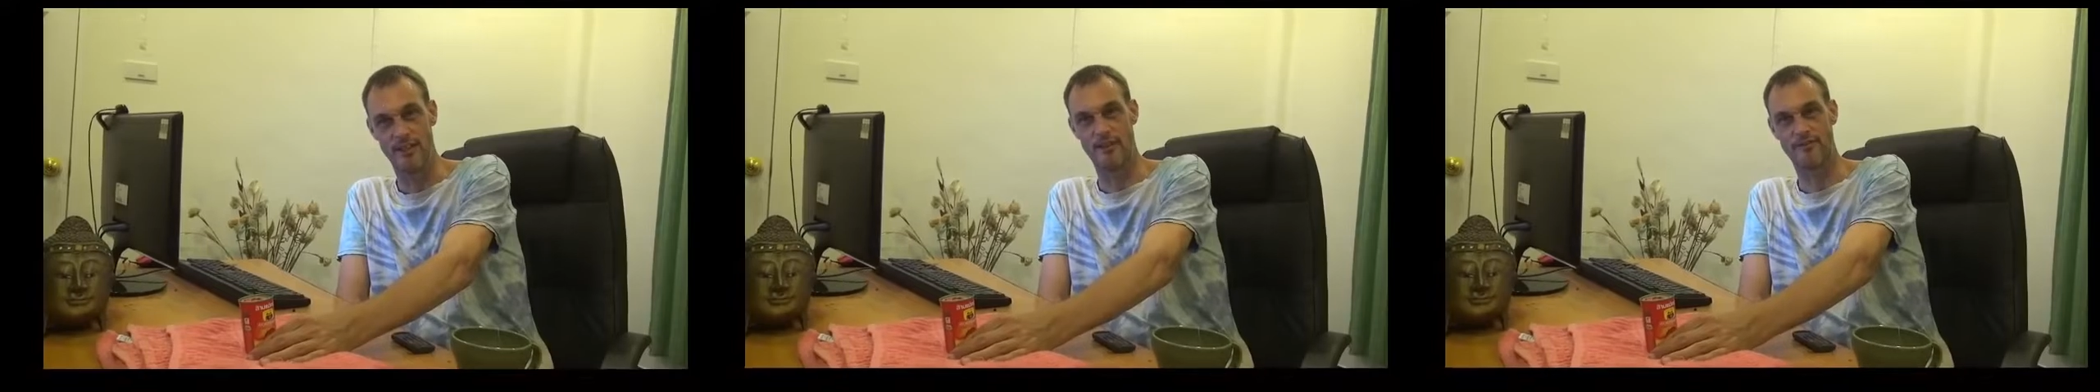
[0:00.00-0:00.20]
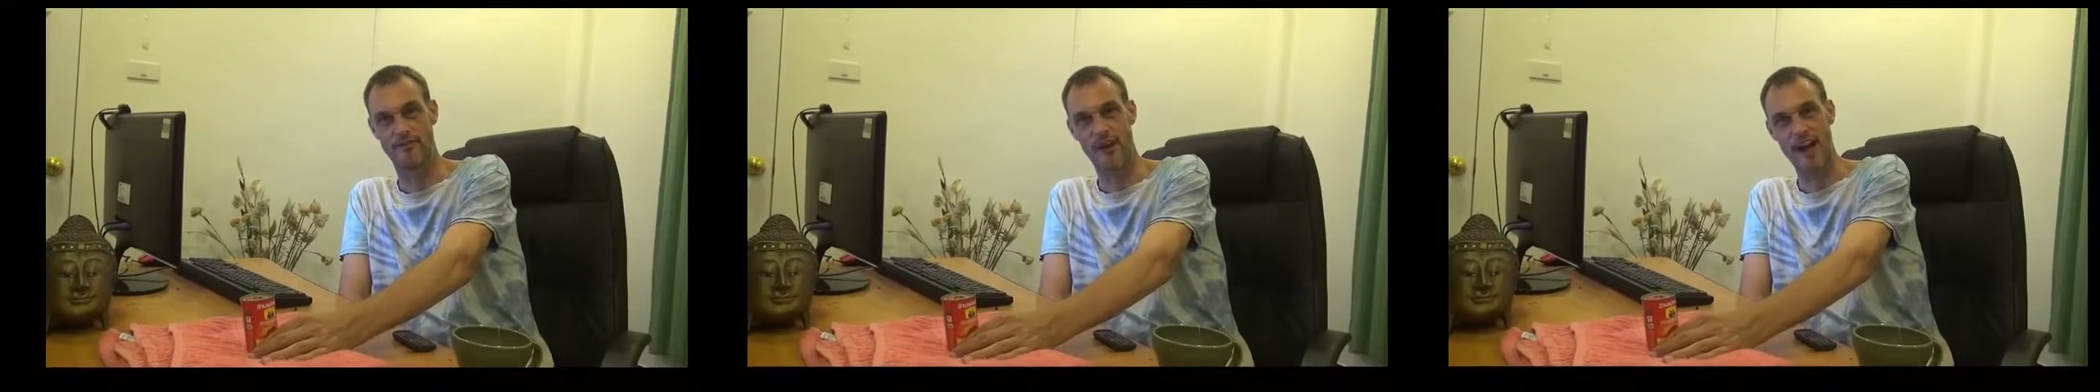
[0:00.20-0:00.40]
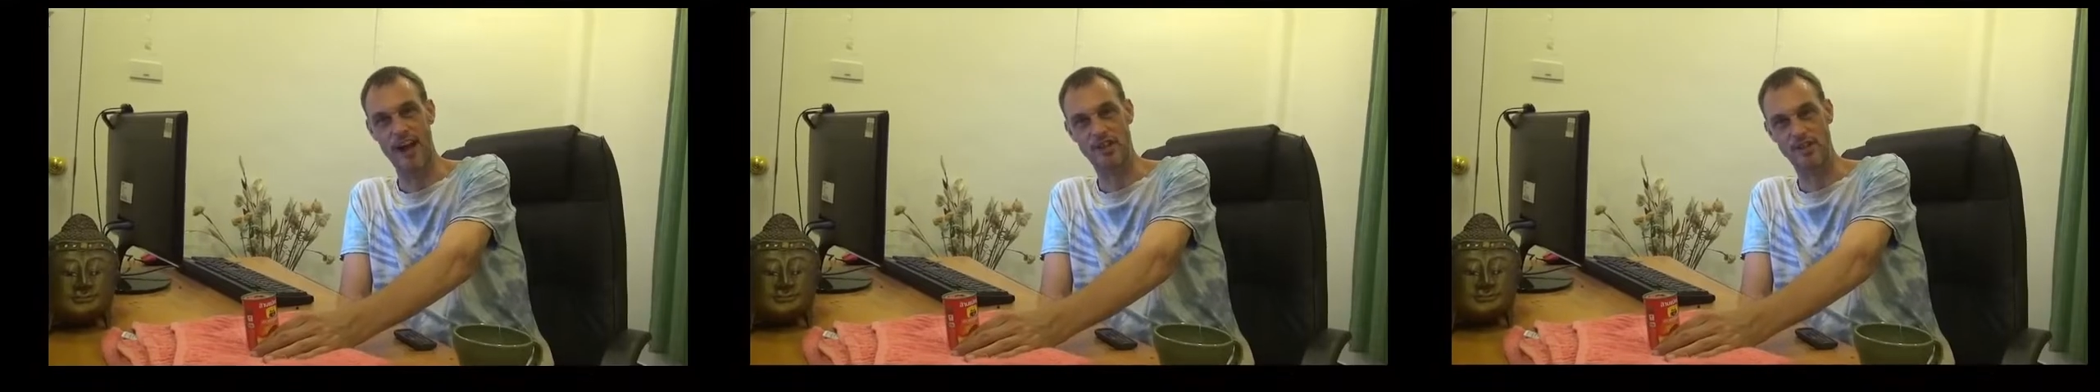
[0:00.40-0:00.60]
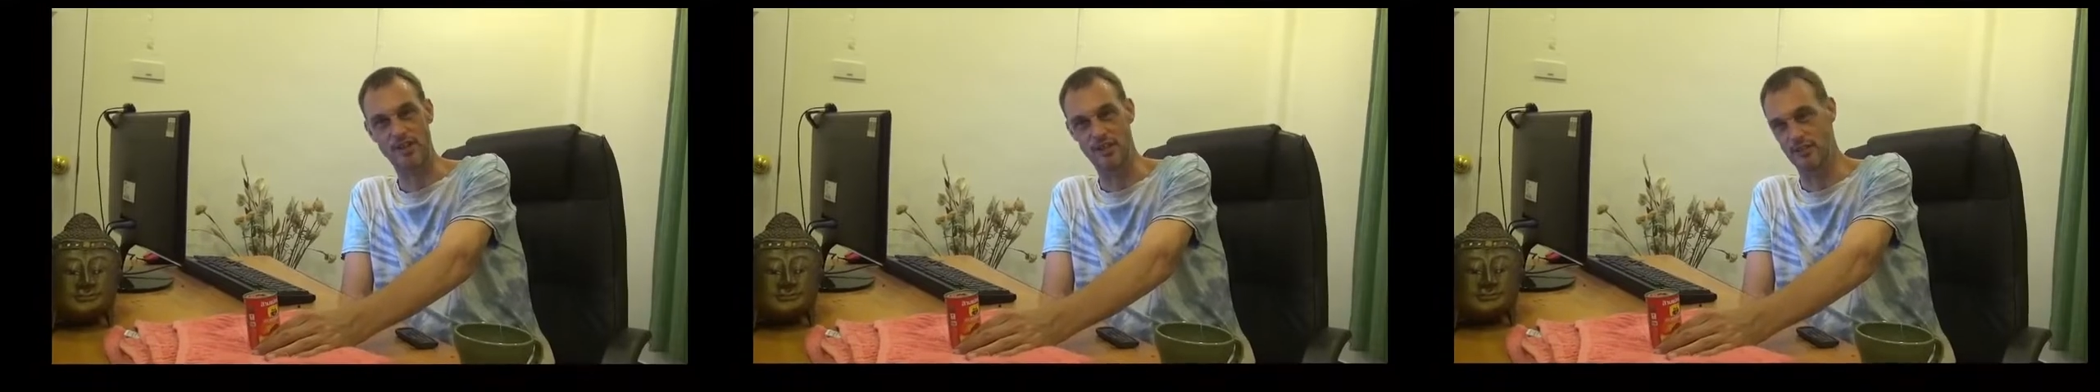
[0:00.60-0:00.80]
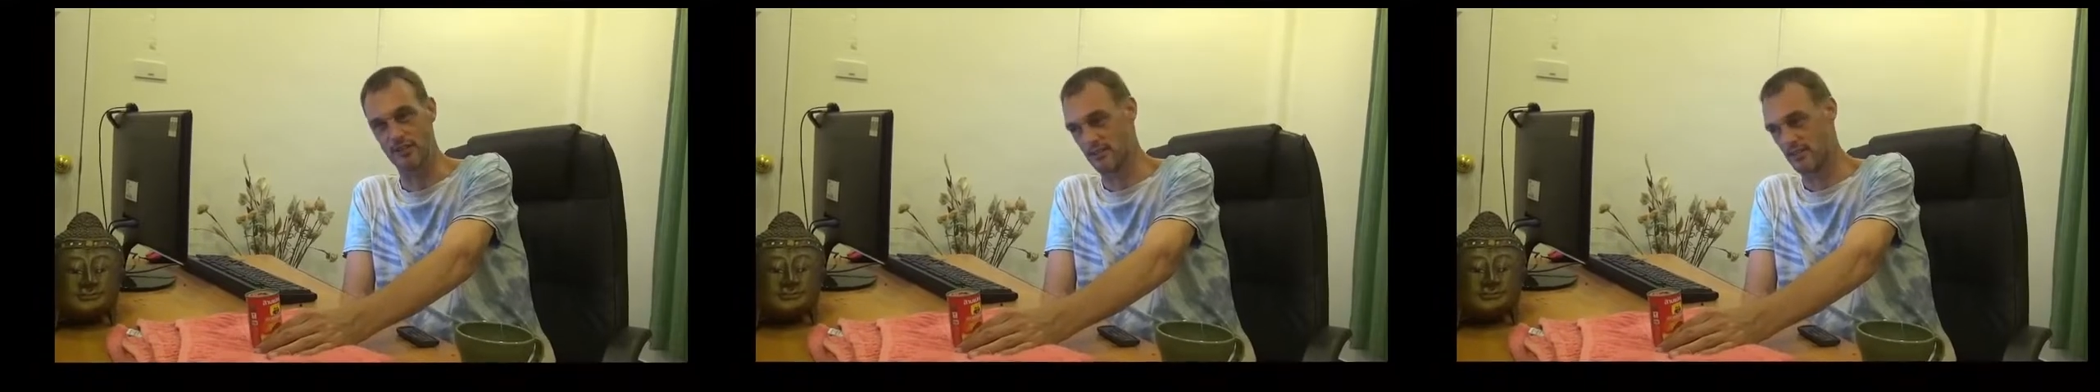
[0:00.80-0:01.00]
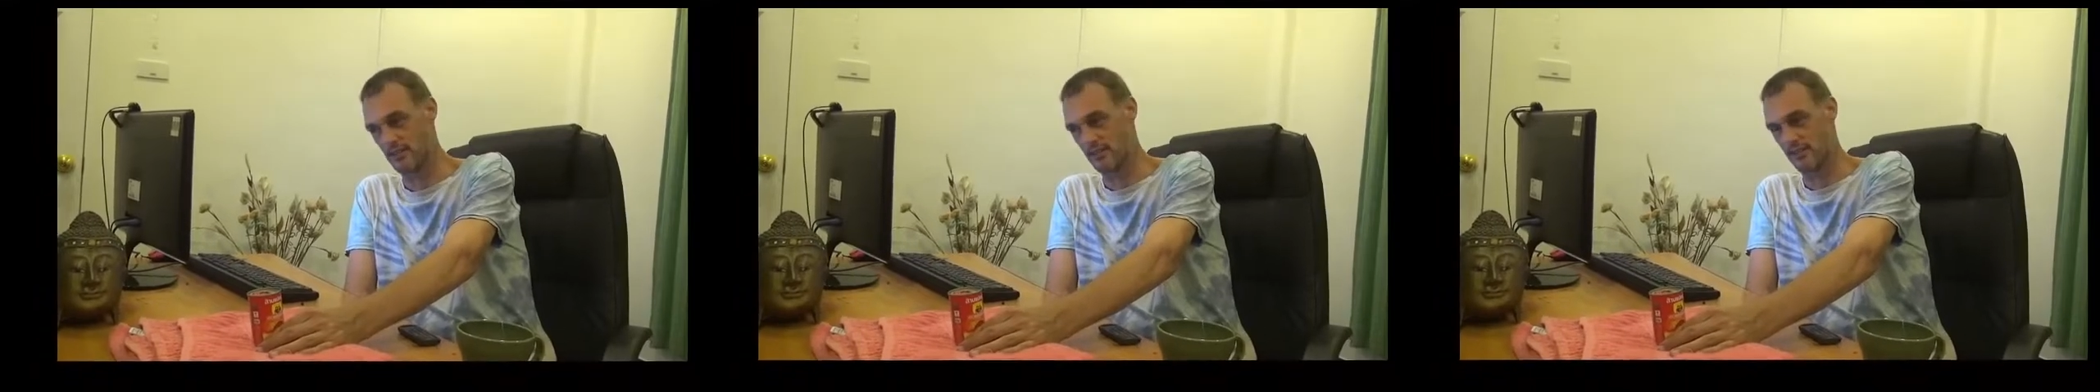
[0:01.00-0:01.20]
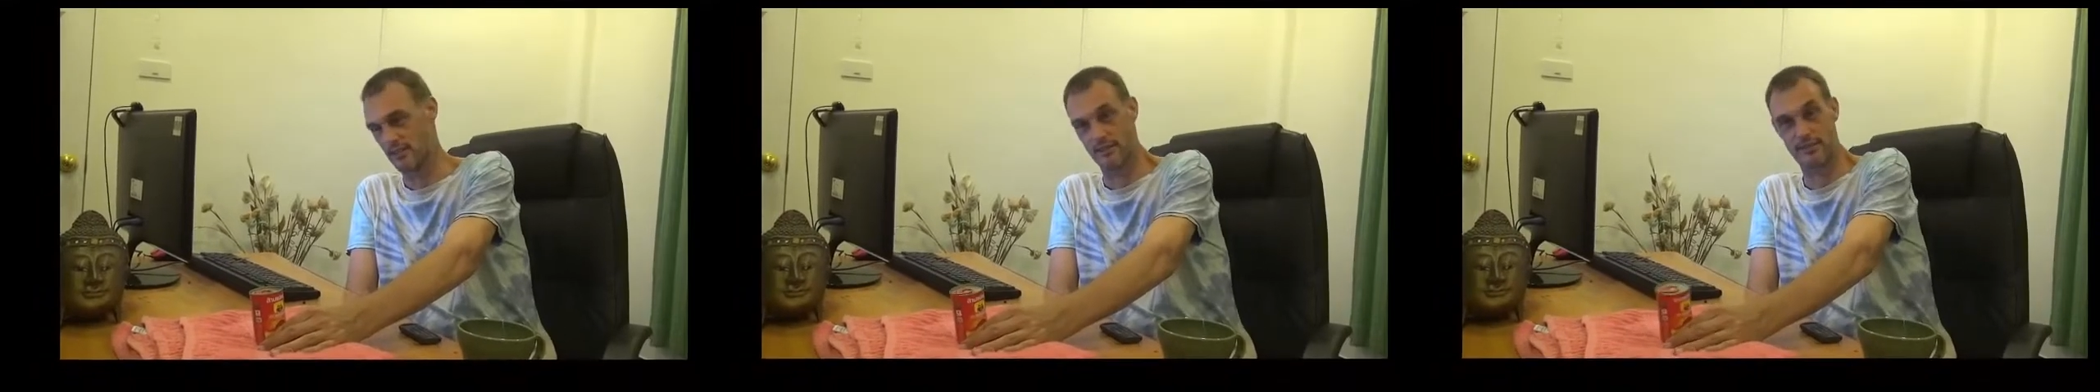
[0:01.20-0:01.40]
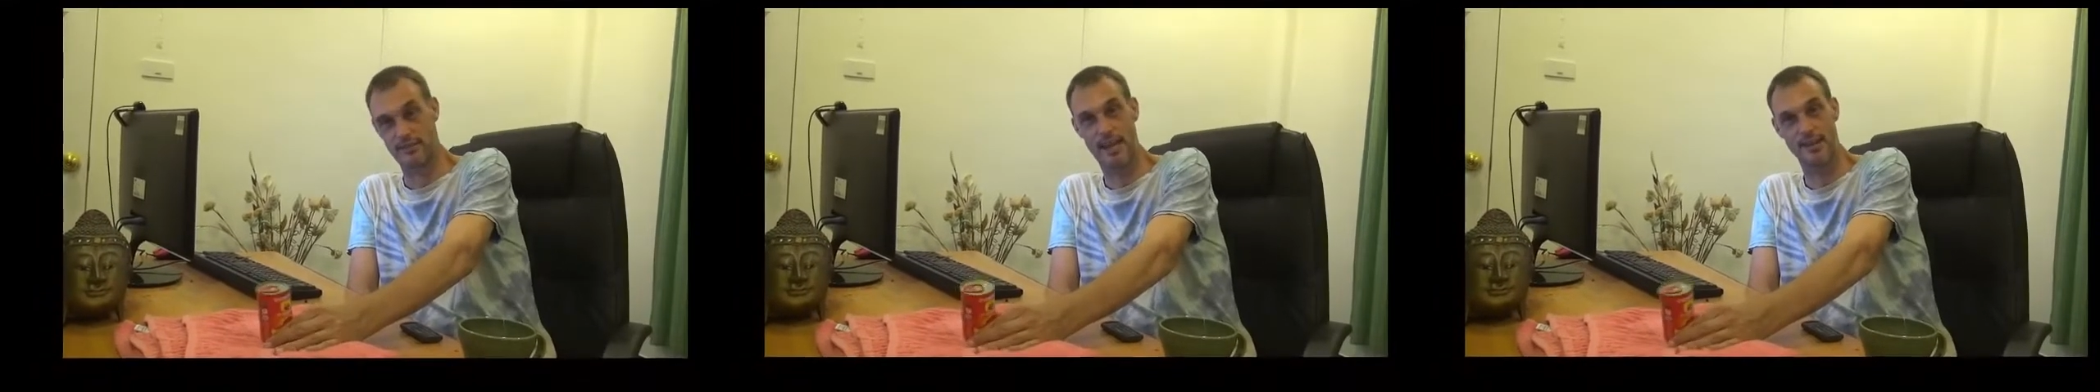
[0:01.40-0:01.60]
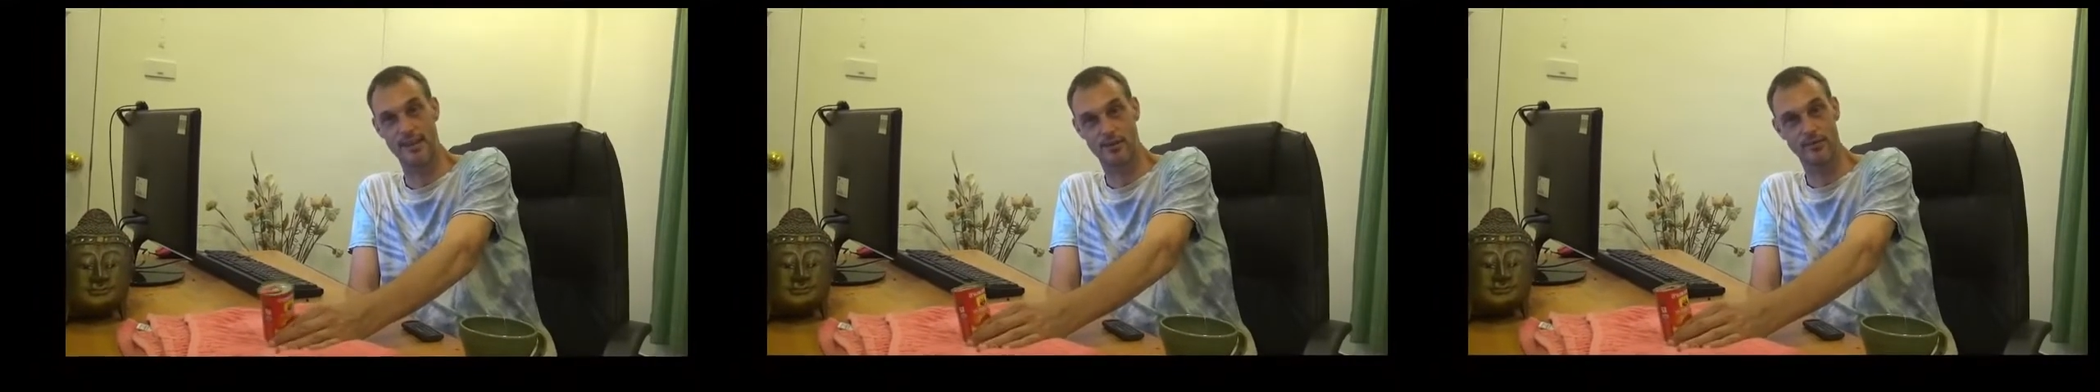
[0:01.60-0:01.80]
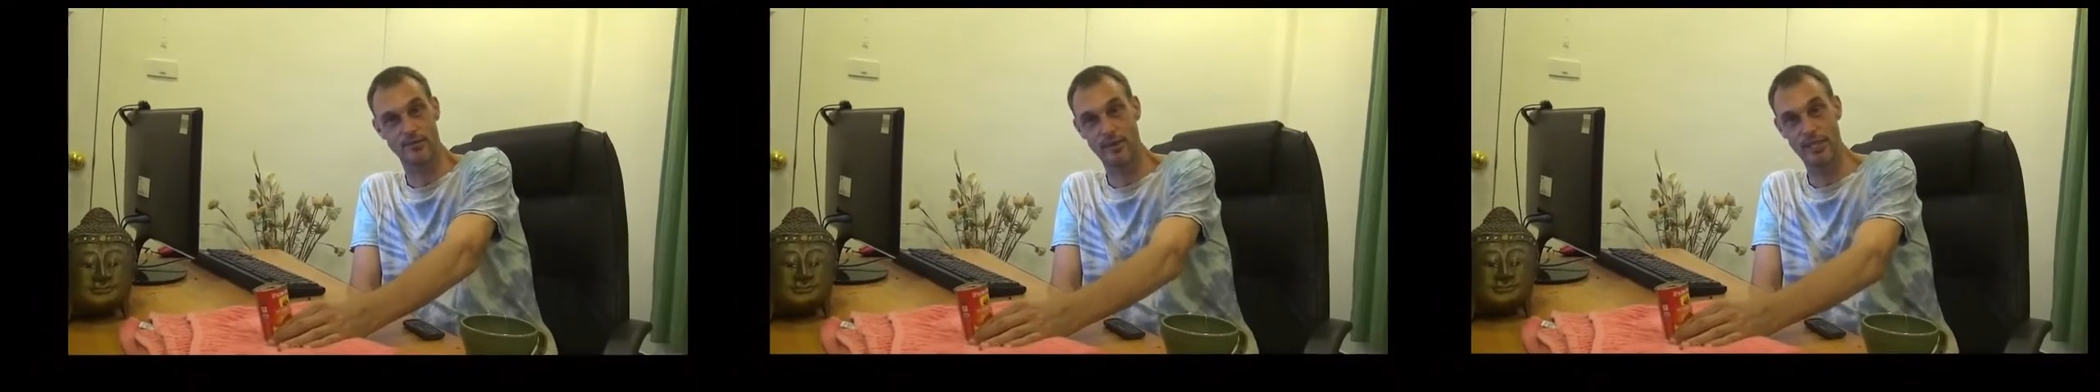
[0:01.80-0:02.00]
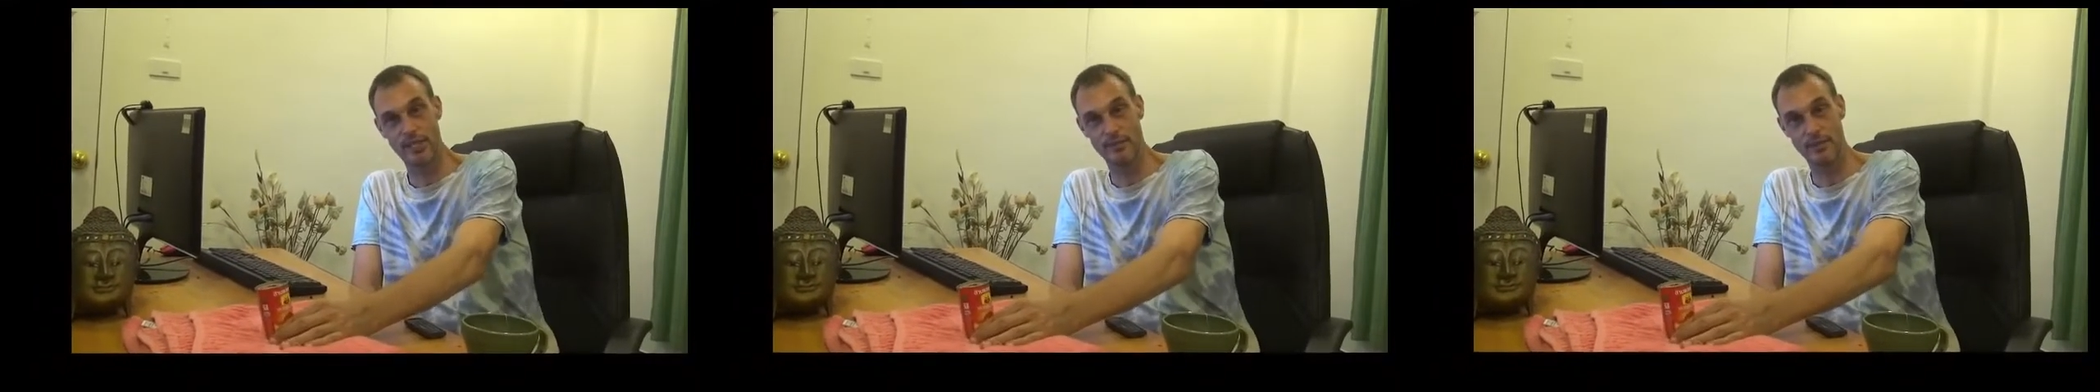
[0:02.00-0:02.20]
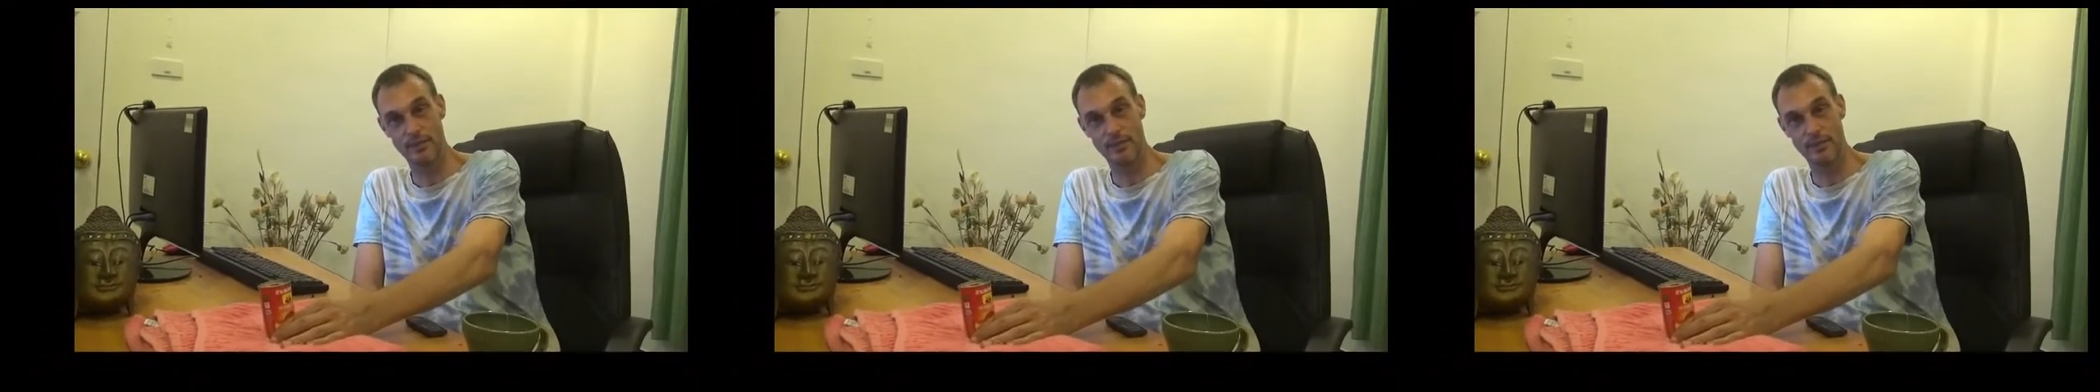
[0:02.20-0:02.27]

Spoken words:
a fraction that cannot really